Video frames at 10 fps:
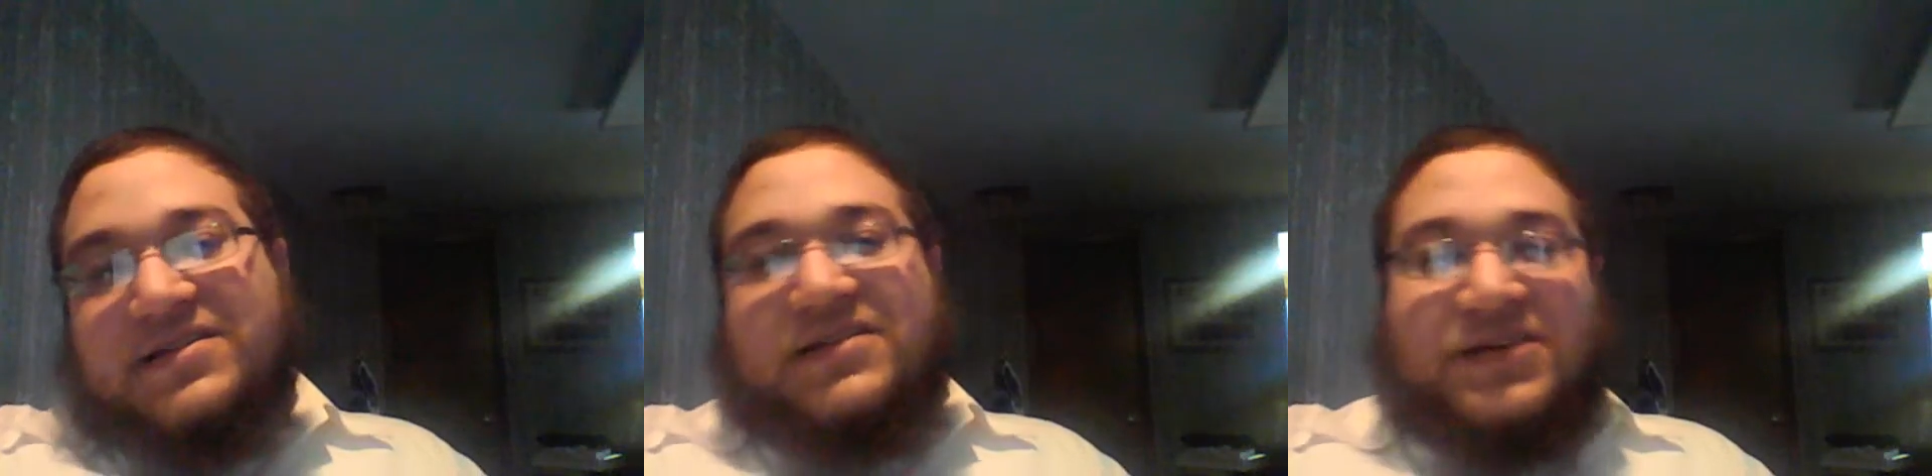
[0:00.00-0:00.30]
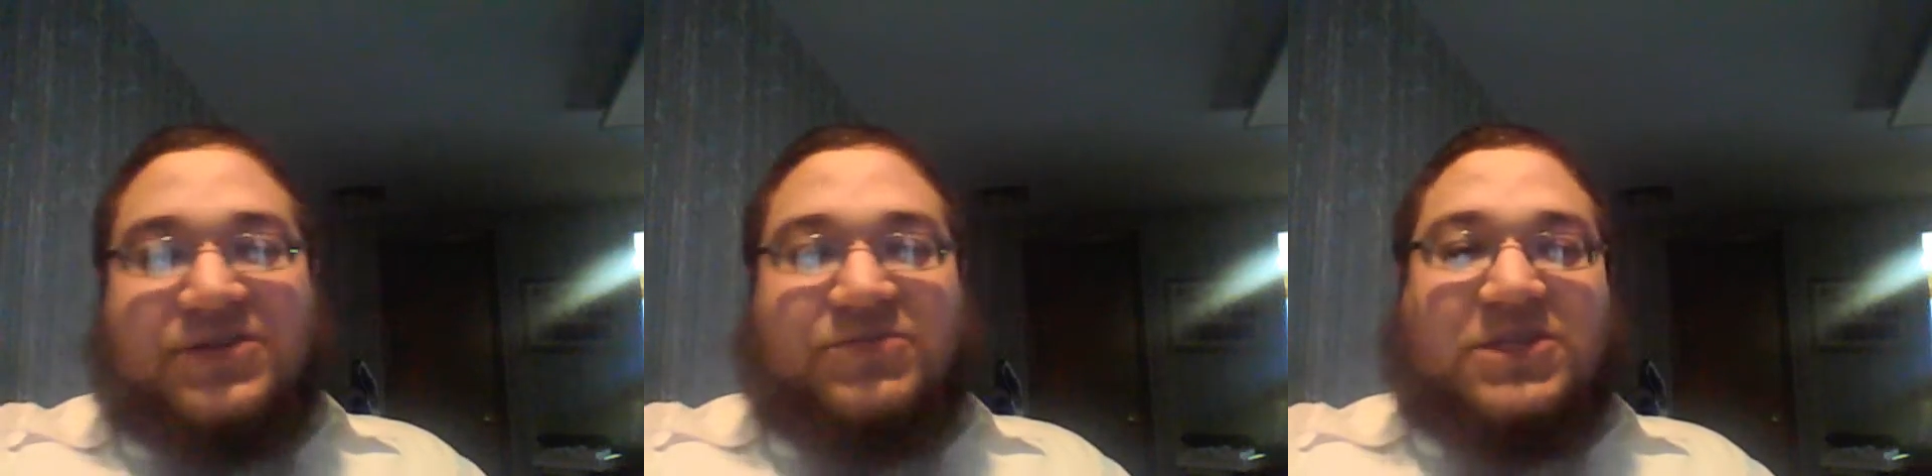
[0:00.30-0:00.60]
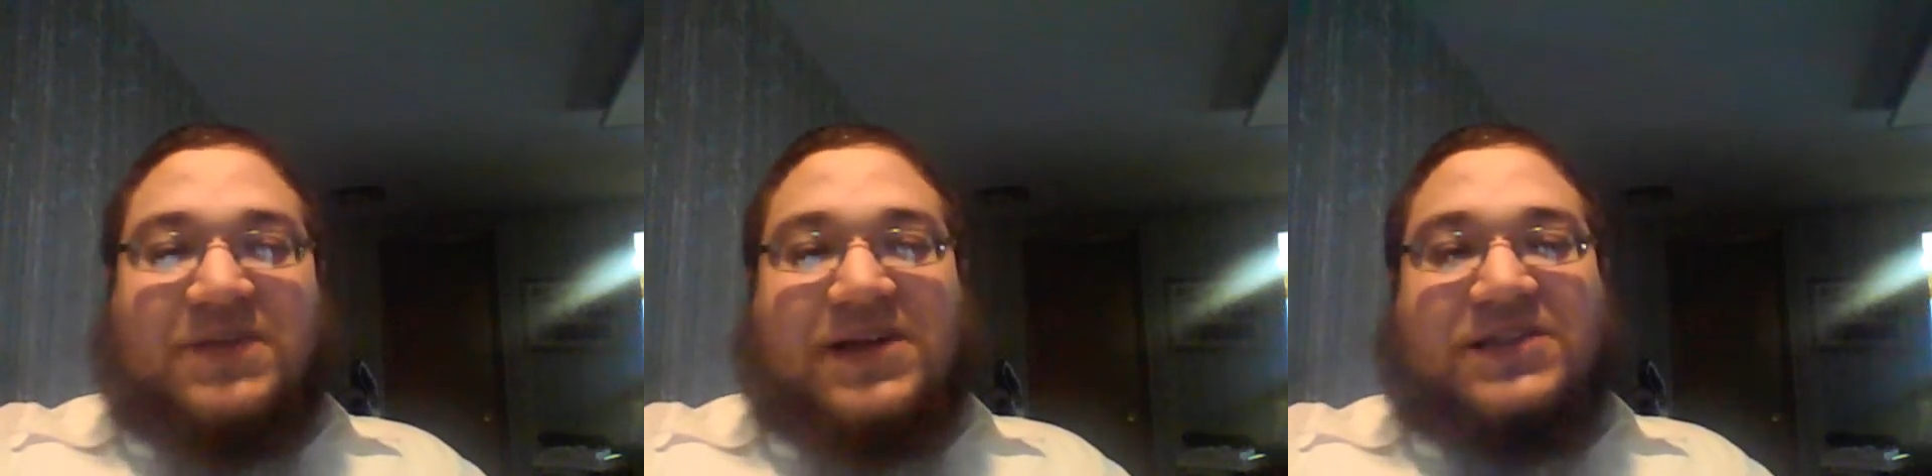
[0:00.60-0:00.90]
in
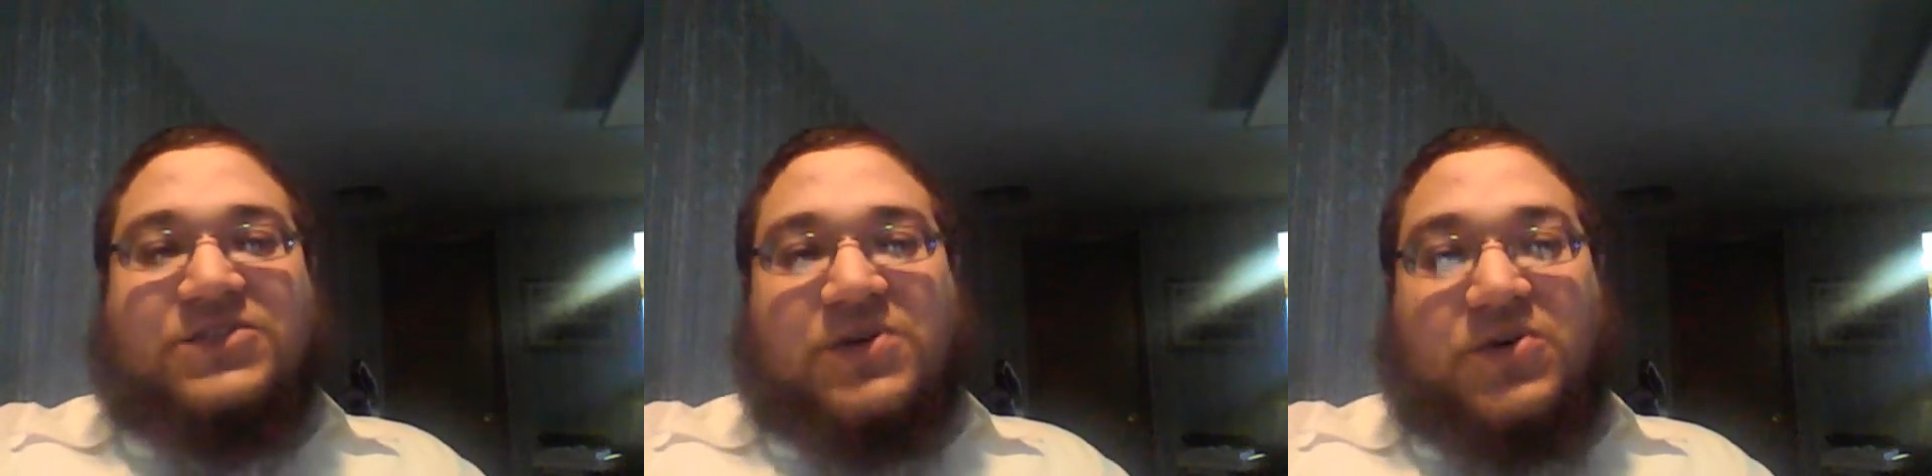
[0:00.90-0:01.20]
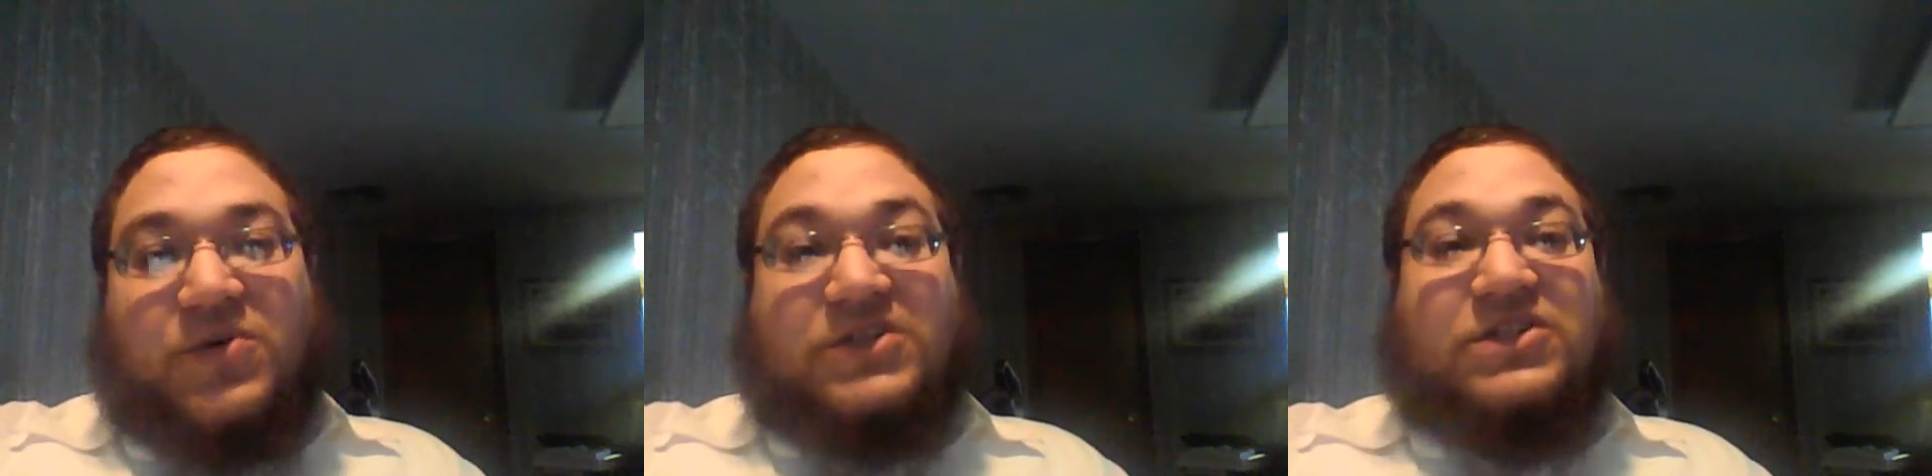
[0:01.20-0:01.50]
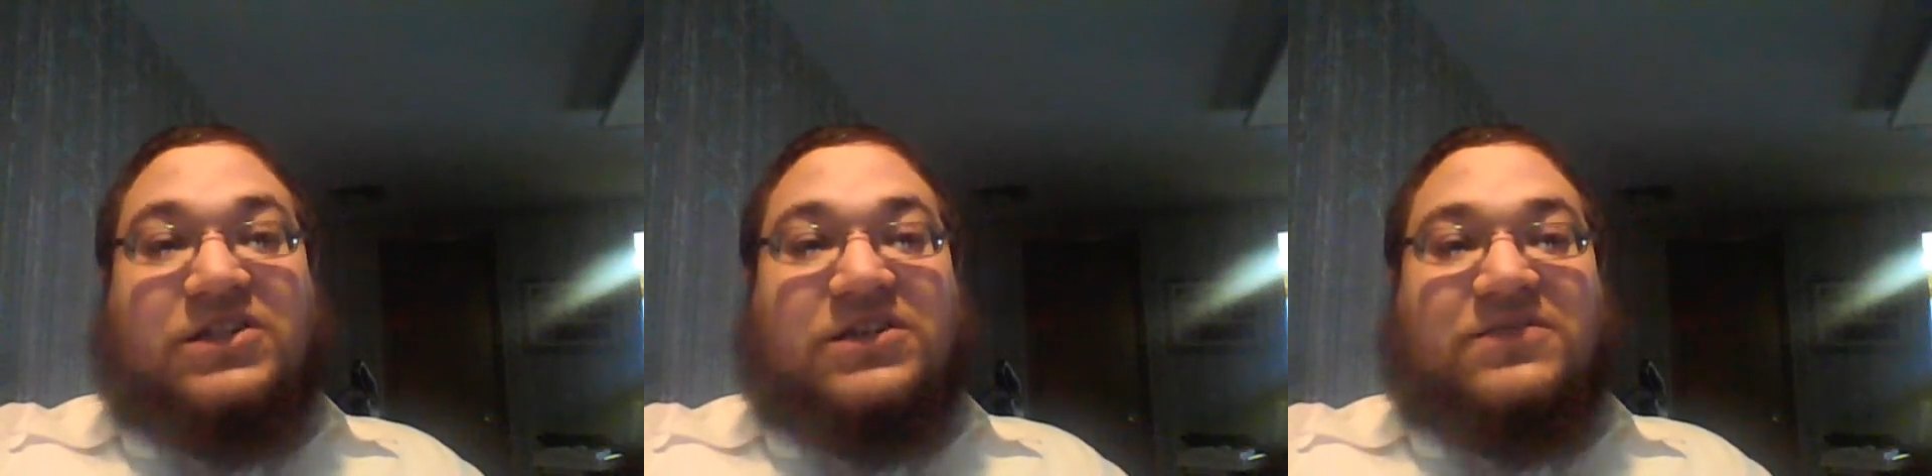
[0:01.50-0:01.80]
response to a
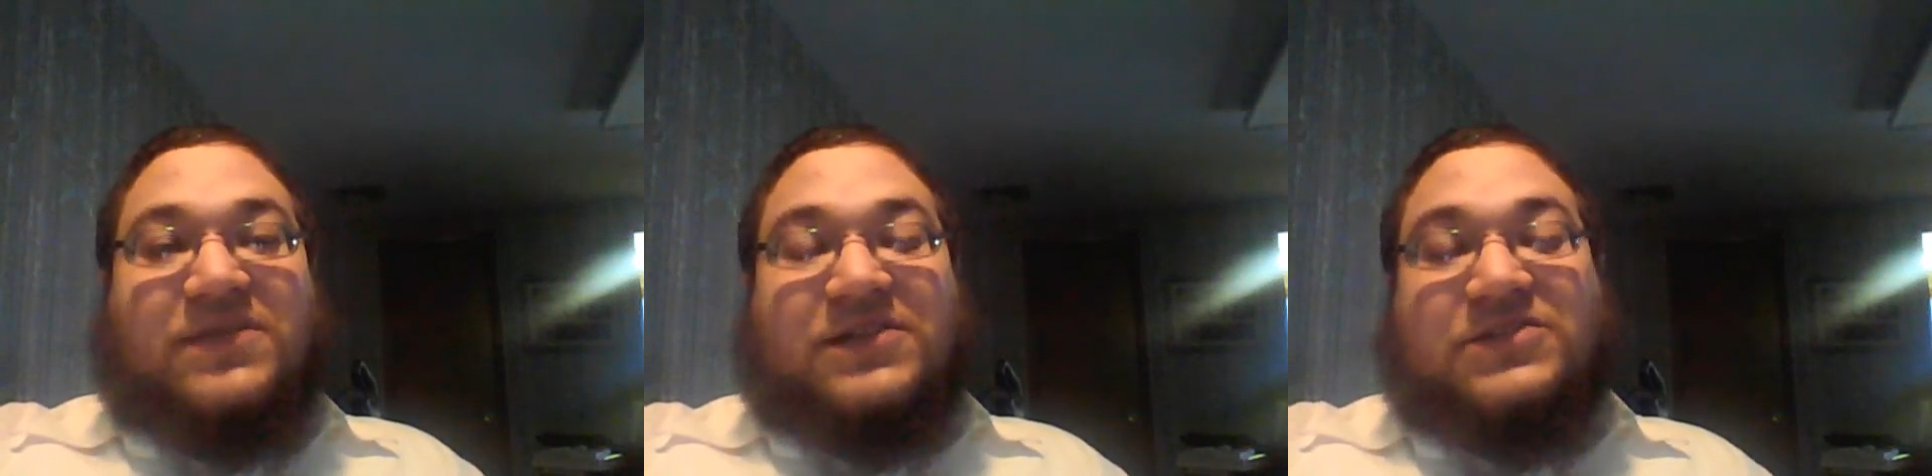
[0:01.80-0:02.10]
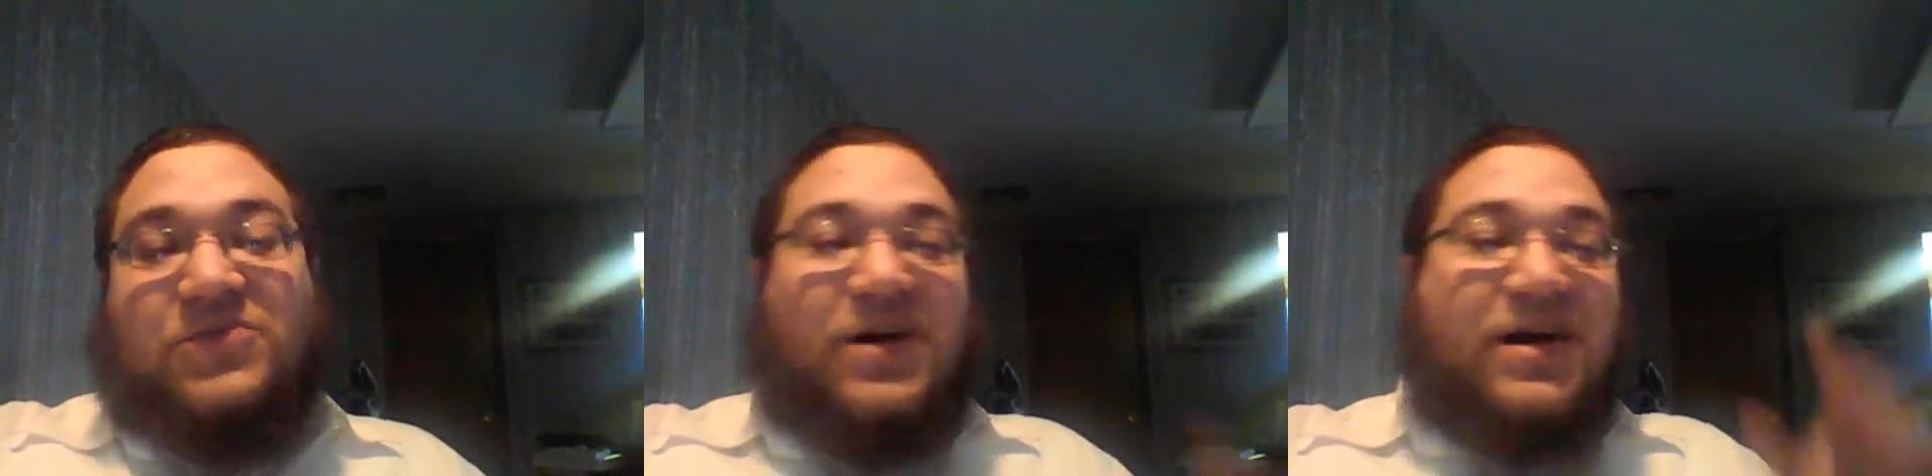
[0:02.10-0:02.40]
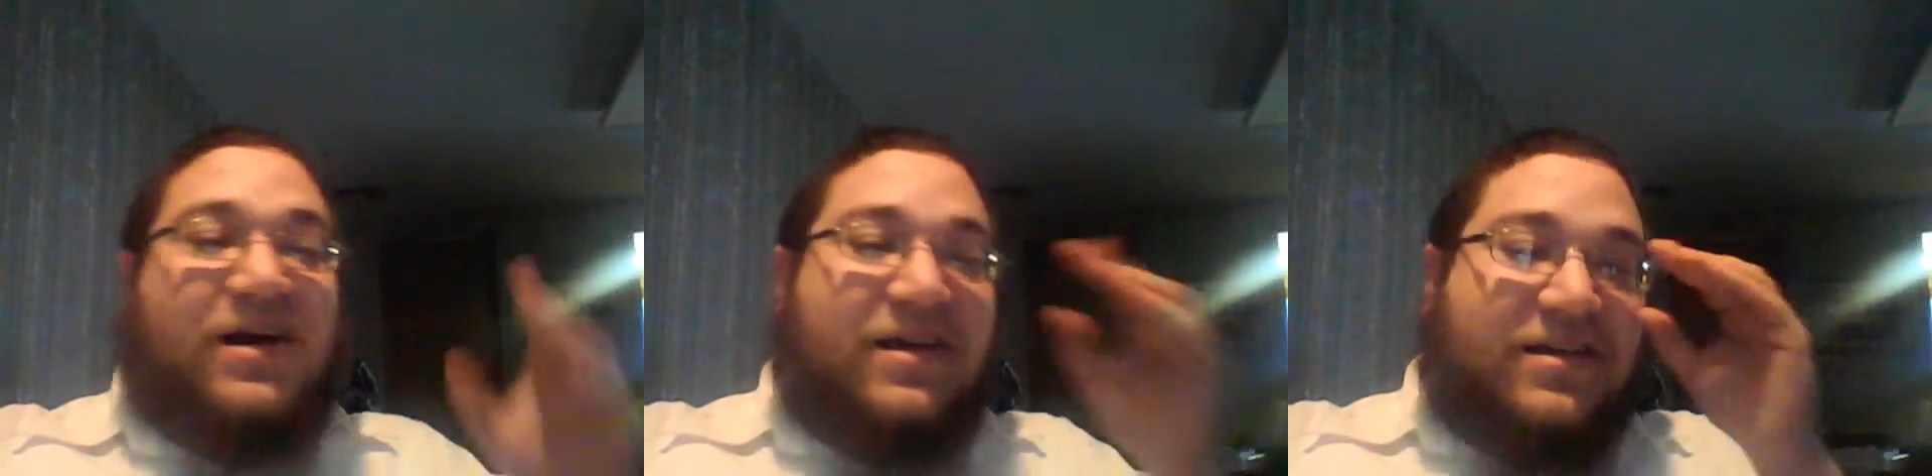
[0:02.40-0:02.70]
question as to
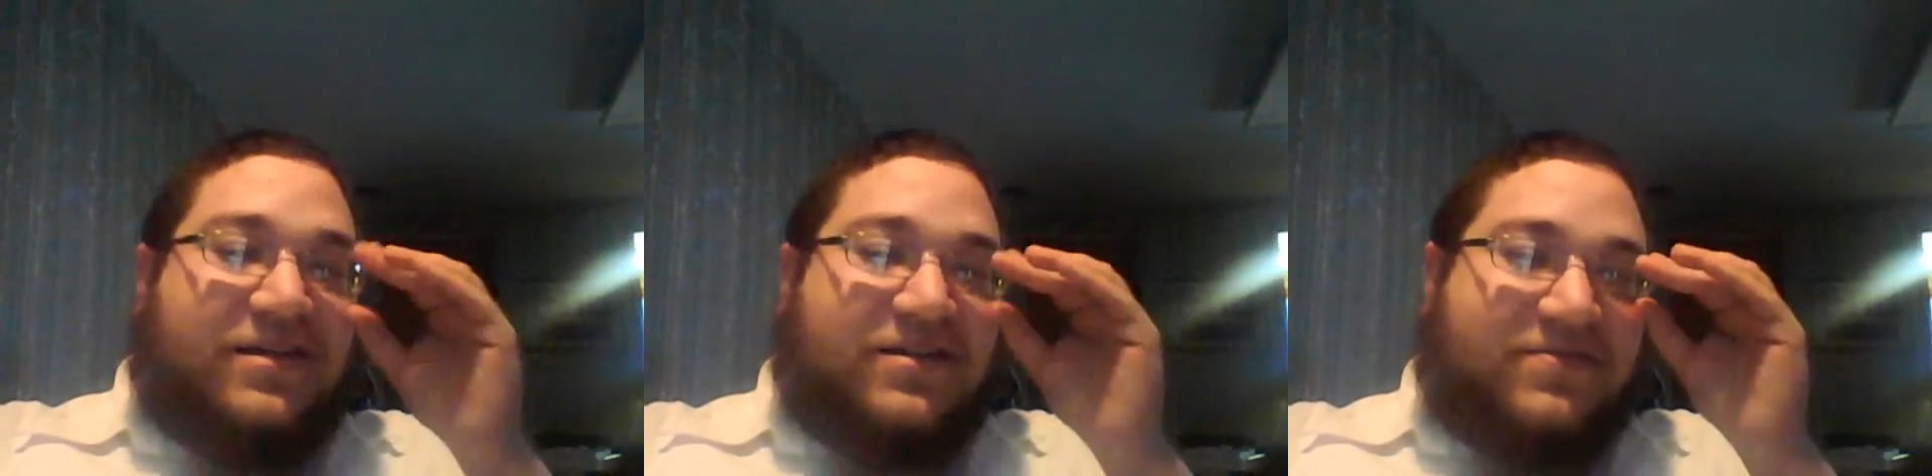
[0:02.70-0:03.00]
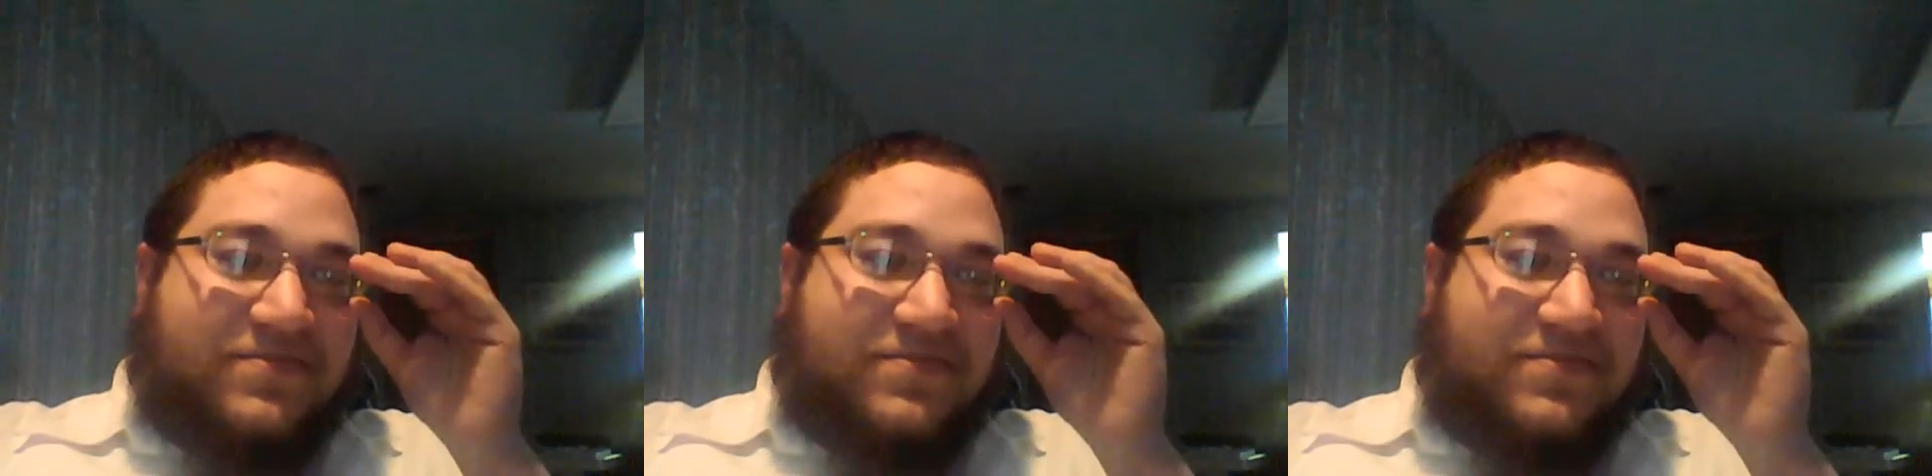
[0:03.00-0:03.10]
why